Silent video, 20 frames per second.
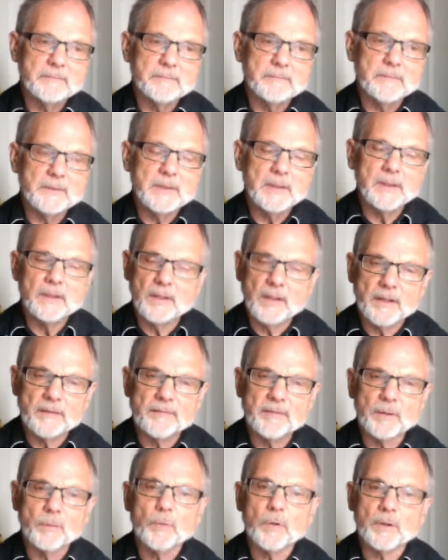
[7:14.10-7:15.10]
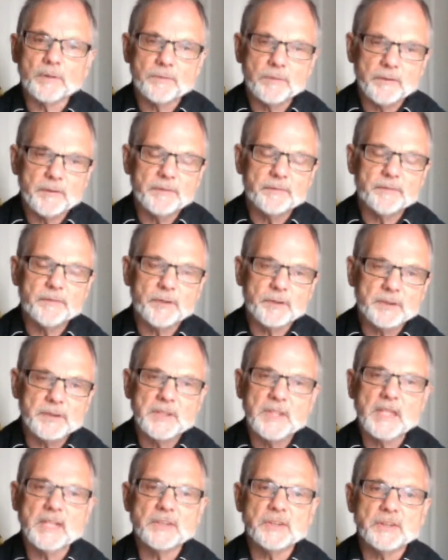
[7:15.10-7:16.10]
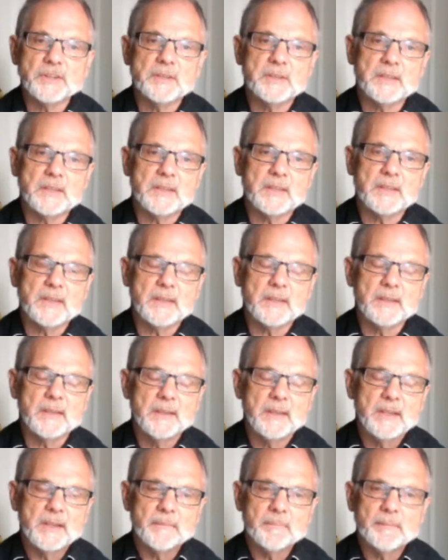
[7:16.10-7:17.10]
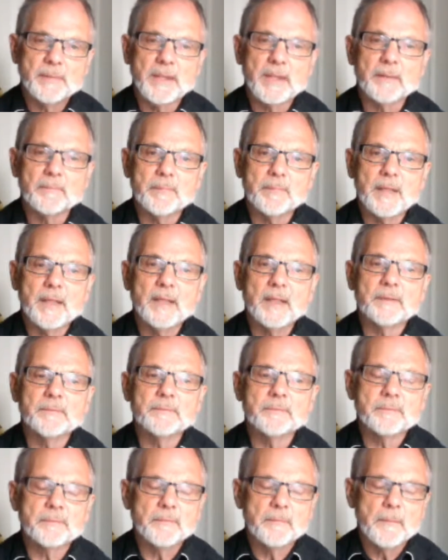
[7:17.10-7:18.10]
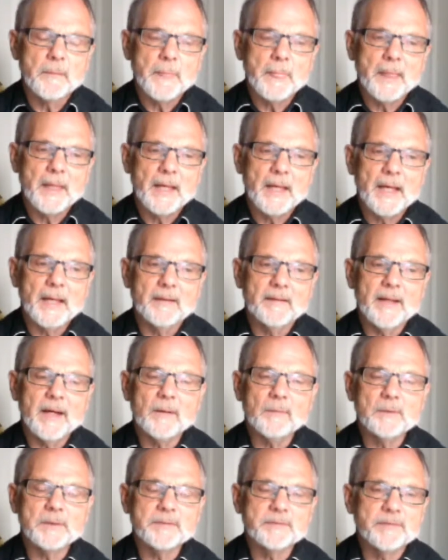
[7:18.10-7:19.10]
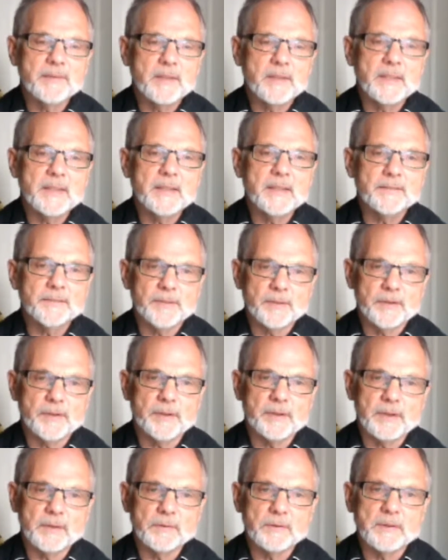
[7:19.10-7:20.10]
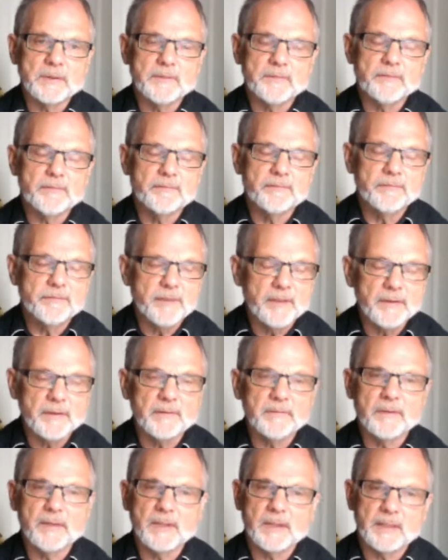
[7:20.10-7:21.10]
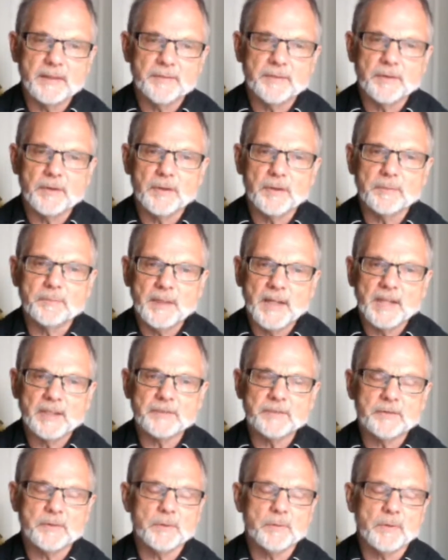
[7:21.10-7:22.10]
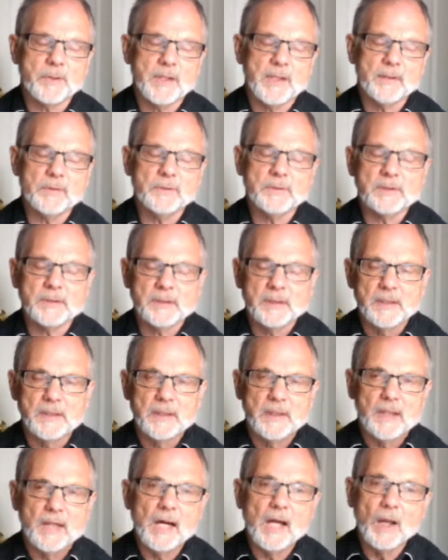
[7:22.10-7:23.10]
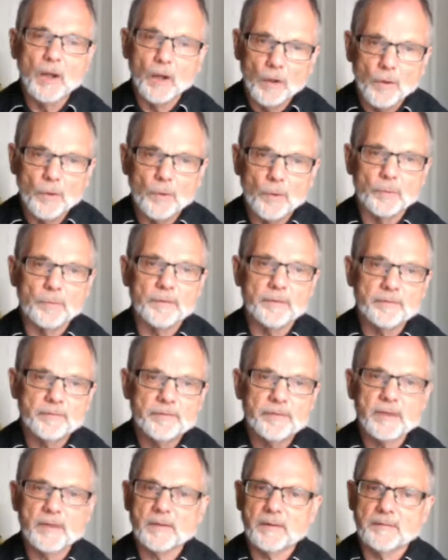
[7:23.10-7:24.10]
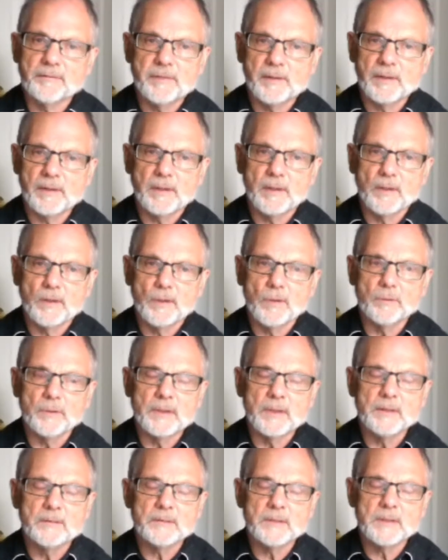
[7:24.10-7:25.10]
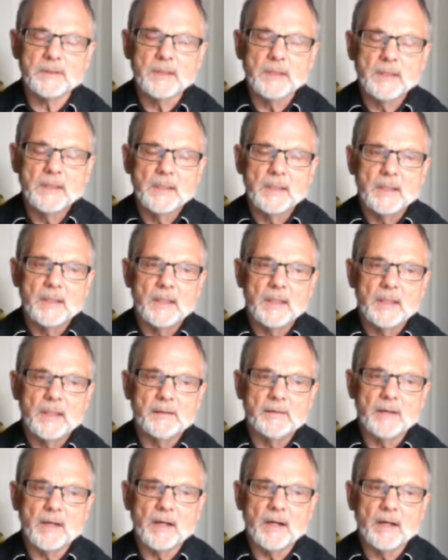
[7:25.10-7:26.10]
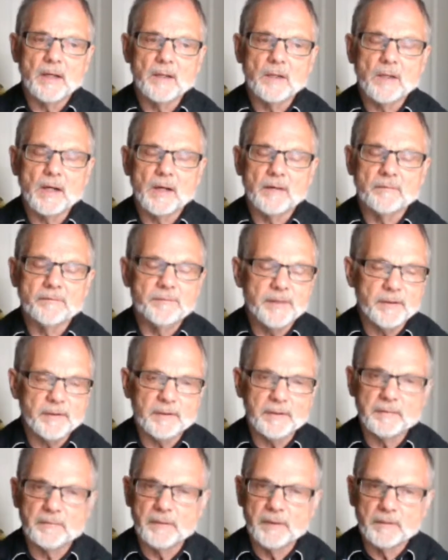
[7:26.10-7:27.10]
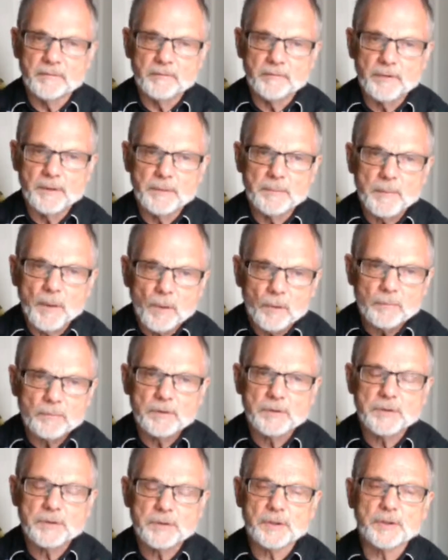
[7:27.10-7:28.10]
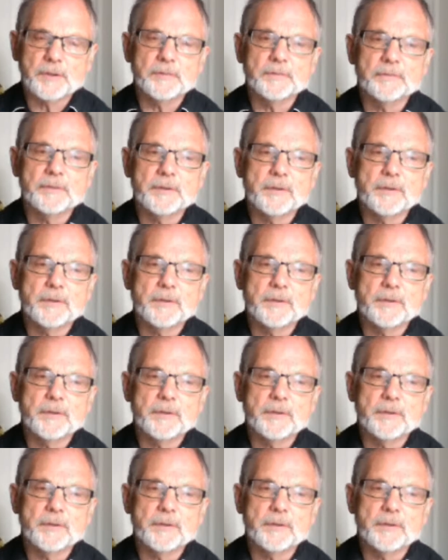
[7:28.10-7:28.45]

did a lot of things, worked with the First Nations in Bella Bella. And that was very difficult. It was a very, very difficult pastorate where I was alone, very, very alone. It was a very remote reserve.